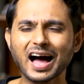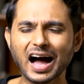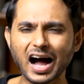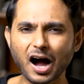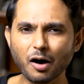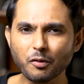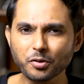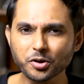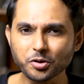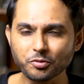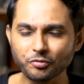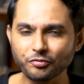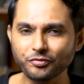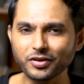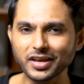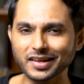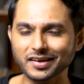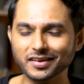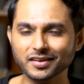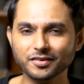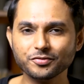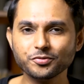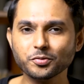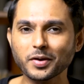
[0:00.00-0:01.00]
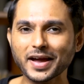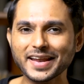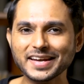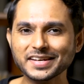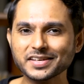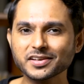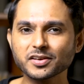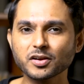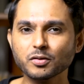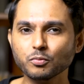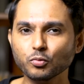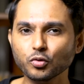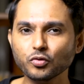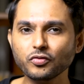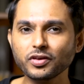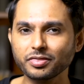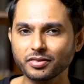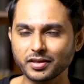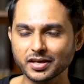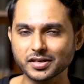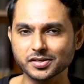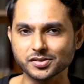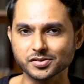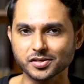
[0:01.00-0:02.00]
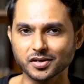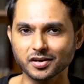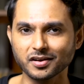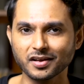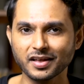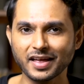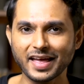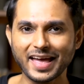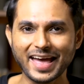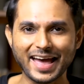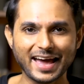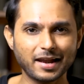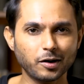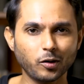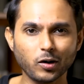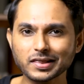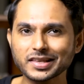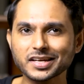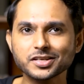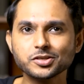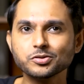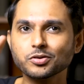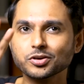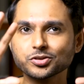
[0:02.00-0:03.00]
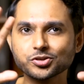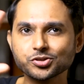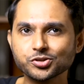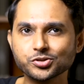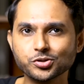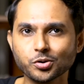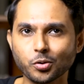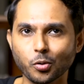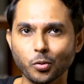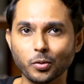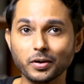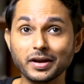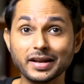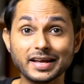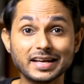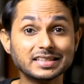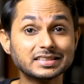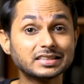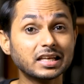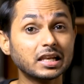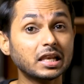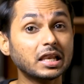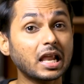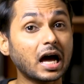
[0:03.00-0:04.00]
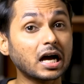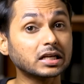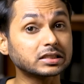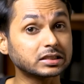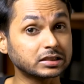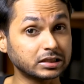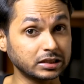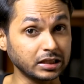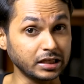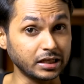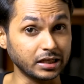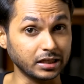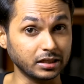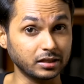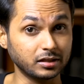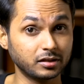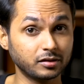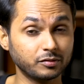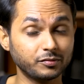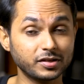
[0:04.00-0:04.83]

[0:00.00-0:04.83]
how would you feel if you enter a movie theater and all that you are shown is the last scene,